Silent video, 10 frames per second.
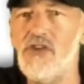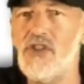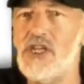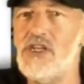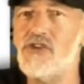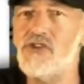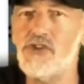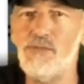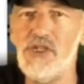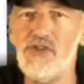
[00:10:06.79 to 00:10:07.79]
that is a
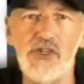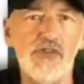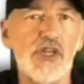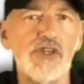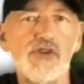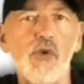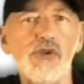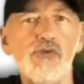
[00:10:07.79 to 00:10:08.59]
species that is going